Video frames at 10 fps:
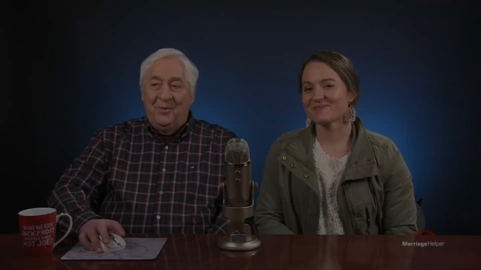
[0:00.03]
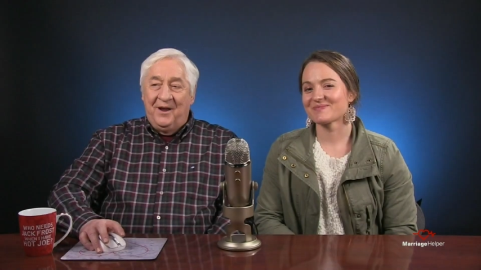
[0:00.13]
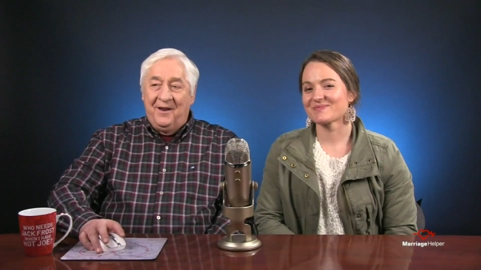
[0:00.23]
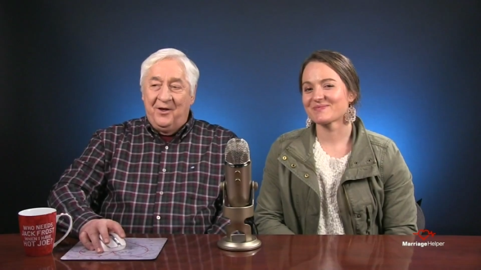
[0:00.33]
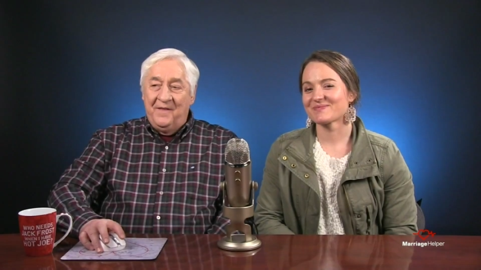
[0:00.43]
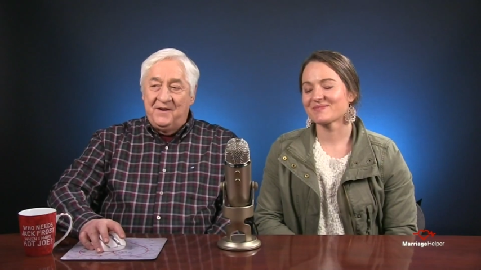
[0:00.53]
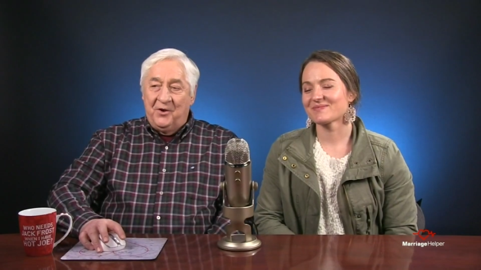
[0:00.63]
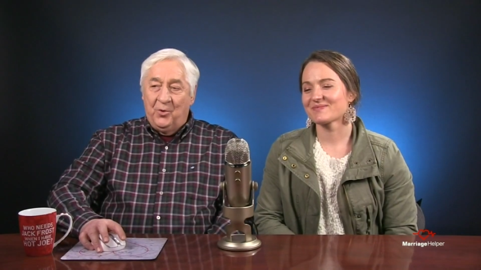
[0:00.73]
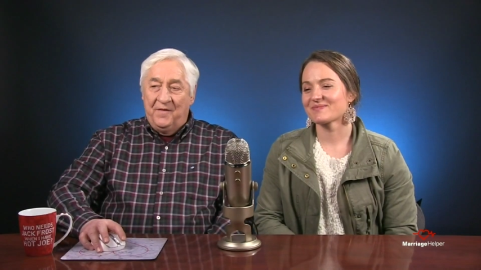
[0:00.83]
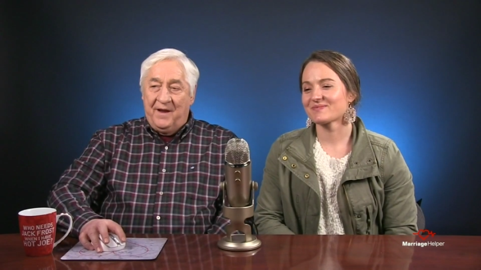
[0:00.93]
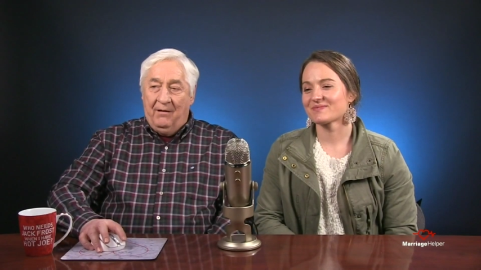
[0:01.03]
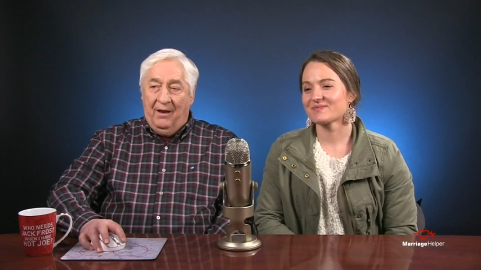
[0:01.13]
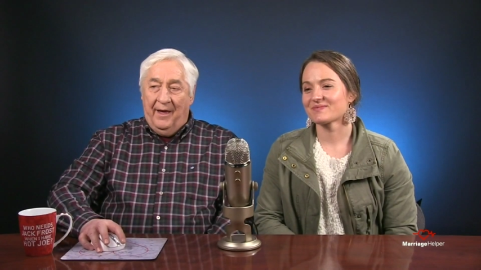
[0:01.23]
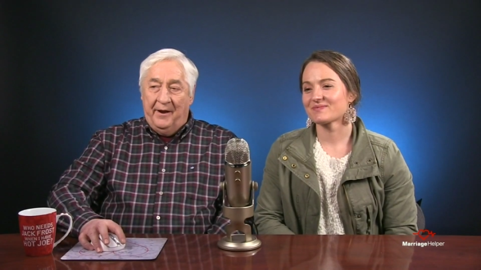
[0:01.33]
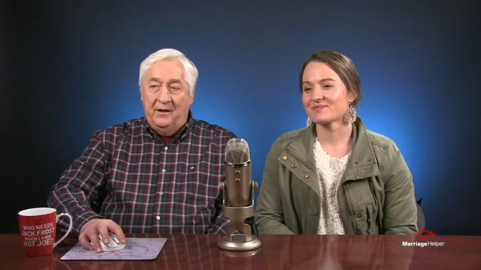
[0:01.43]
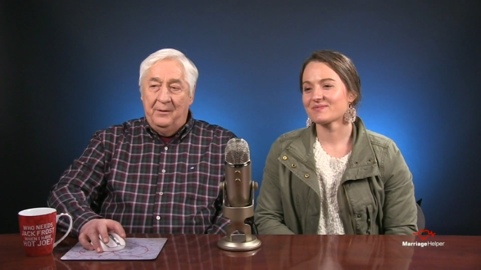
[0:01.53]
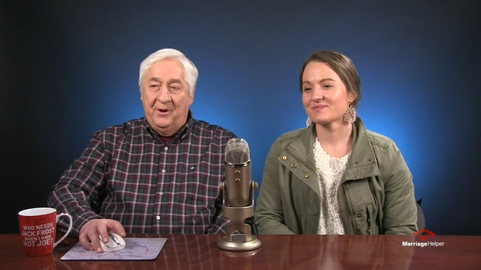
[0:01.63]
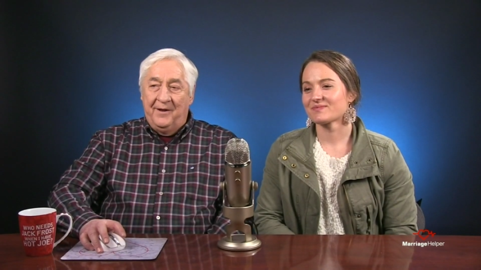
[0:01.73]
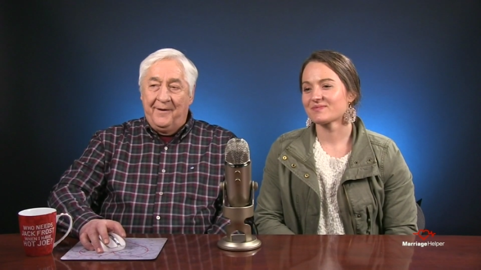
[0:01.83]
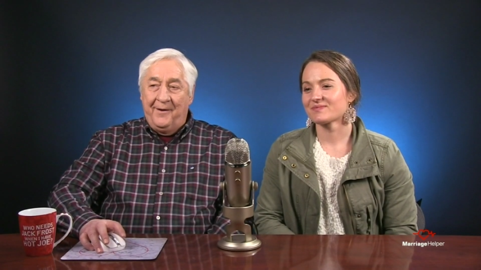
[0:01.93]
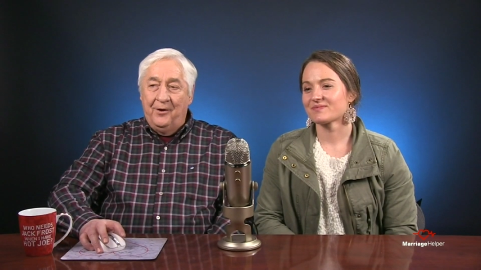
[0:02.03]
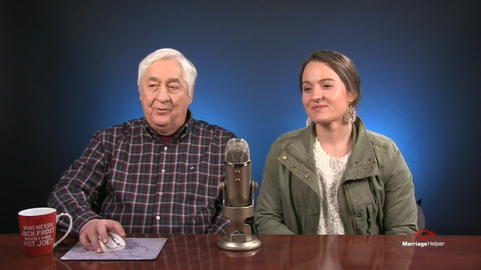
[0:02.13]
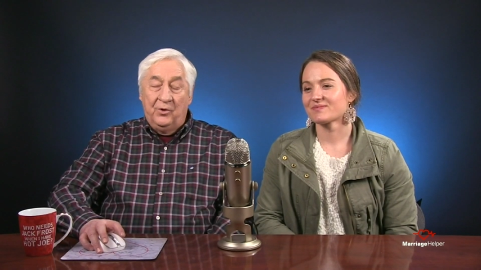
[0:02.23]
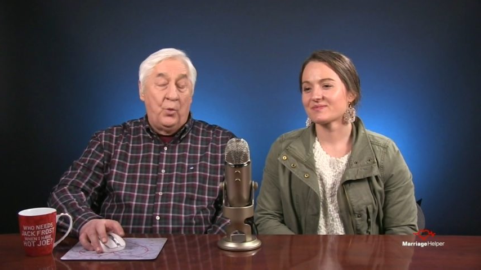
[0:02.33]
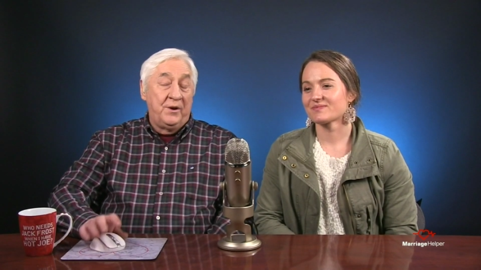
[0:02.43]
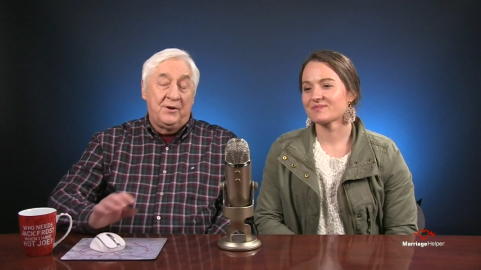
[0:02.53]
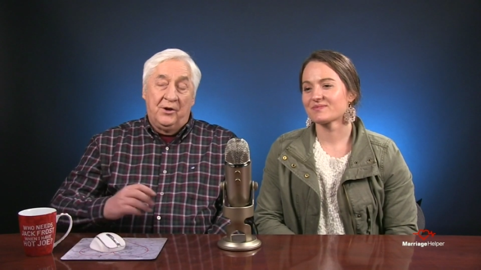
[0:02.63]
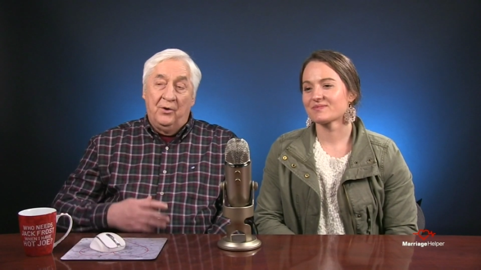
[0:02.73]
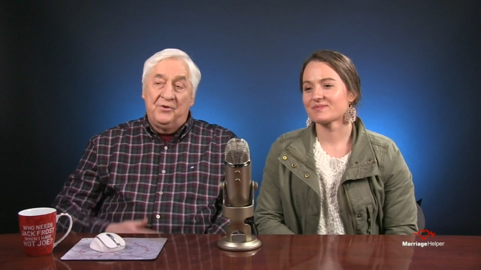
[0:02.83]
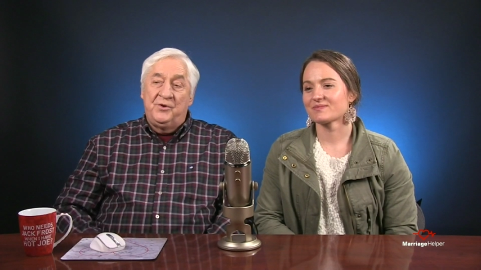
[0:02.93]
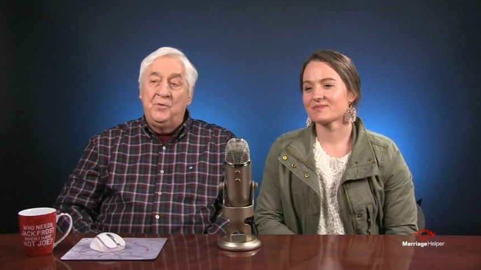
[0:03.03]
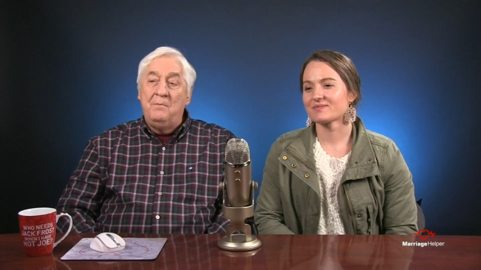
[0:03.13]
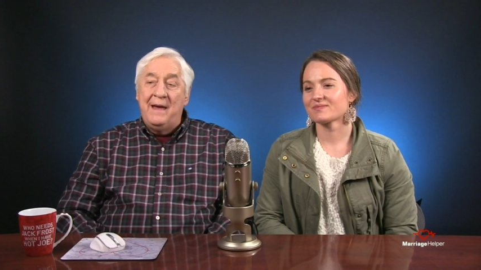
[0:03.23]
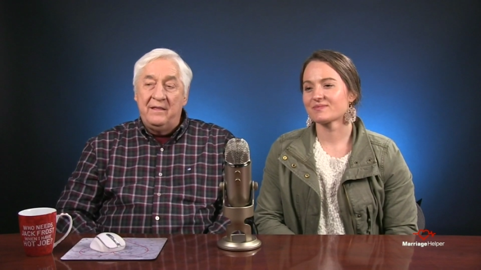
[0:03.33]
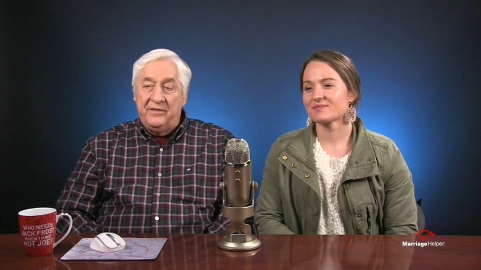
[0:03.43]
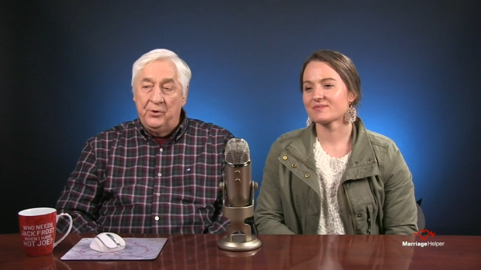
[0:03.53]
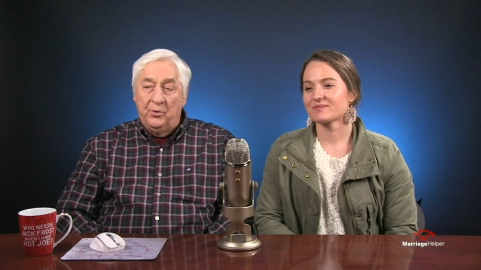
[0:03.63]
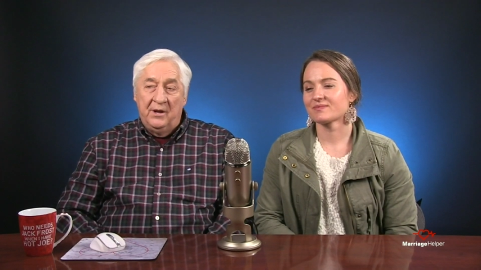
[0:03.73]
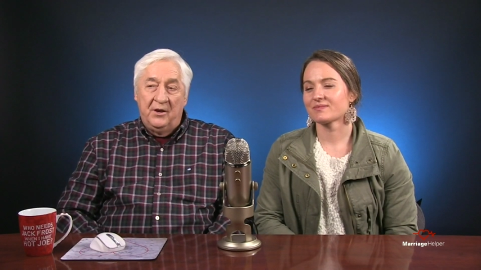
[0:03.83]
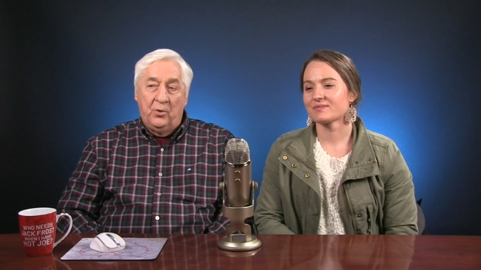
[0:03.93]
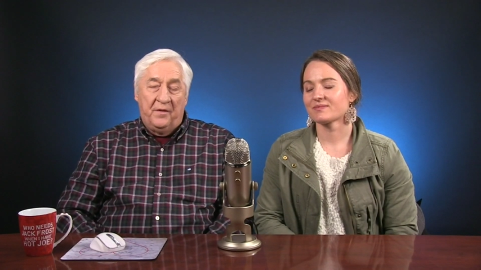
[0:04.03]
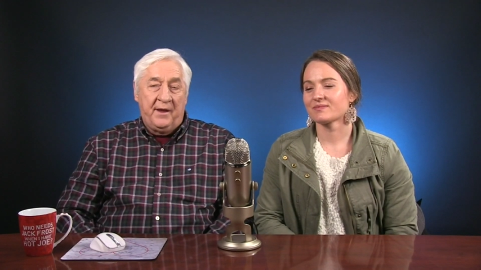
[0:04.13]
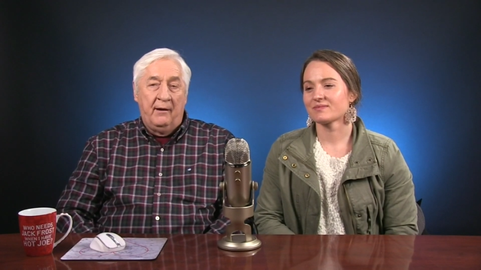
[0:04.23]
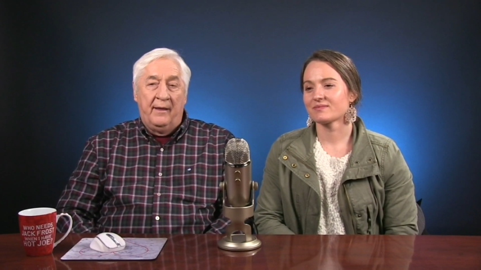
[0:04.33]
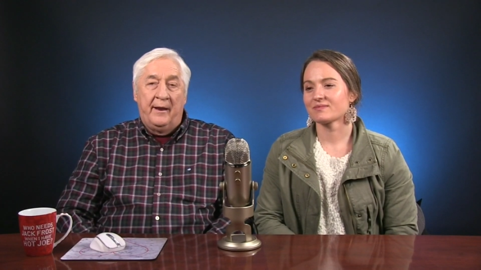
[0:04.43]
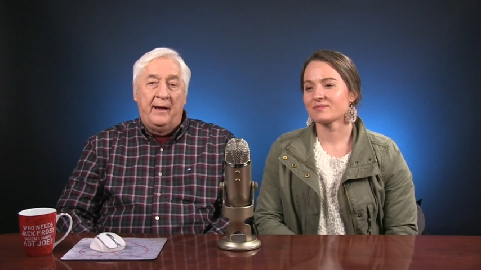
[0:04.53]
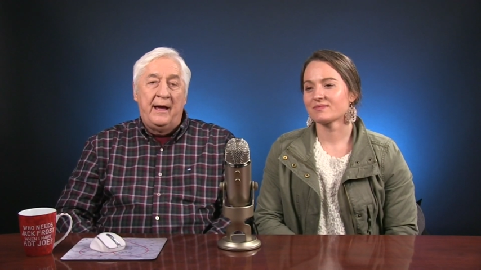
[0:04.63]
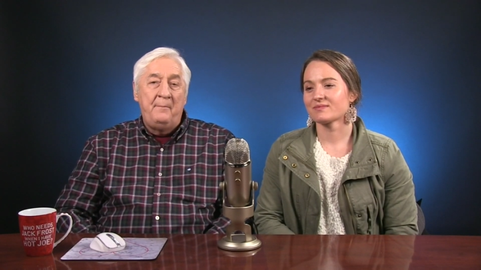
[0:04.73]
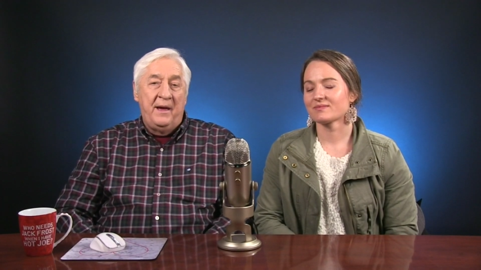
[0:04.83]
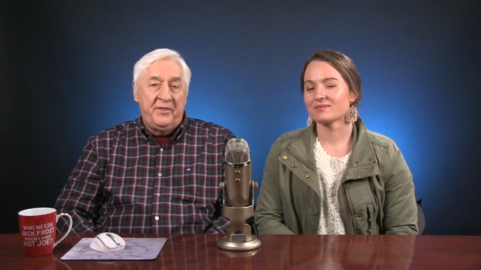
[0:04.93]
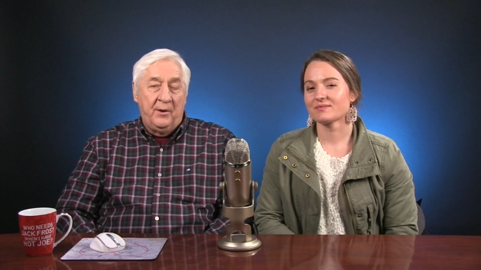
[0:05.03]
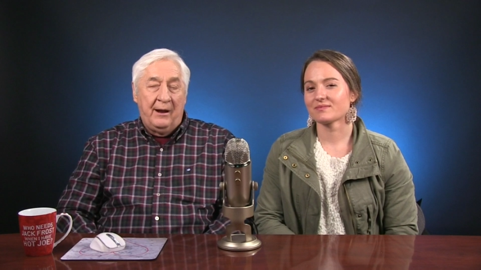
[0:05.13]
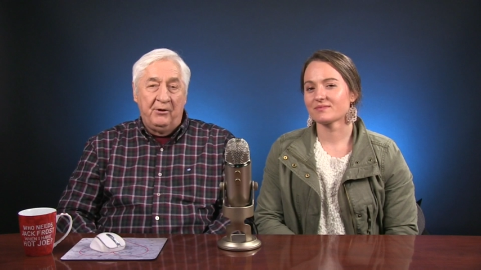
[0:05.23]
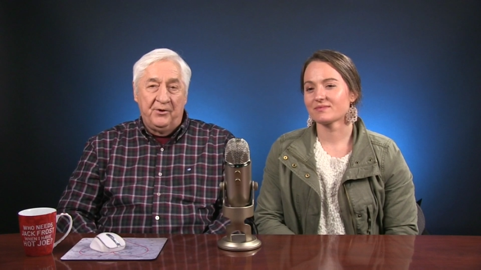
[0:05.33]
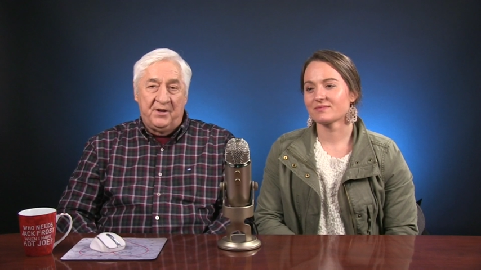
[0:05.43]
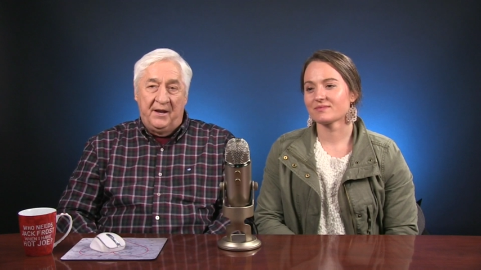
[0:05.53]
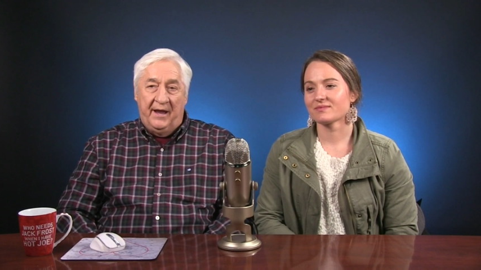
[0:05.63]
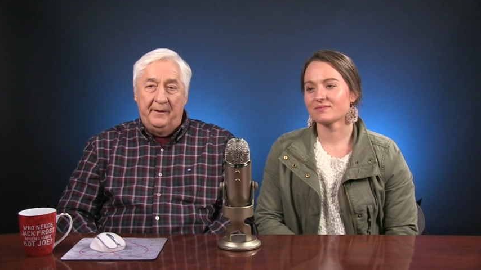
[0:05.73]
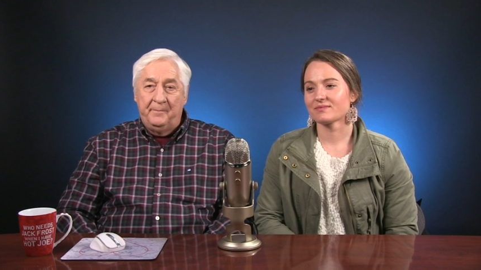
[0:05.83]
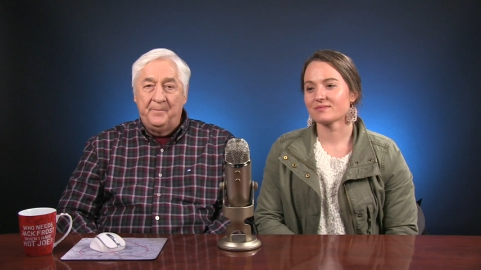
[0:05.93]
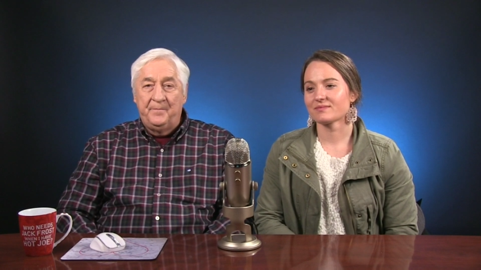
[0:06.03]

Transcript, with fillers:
Speaker 1: We're going to go then to North Carolina, and we're going to go, going to go to Matthew in North Carolina. Hi, Matthew. How are you today?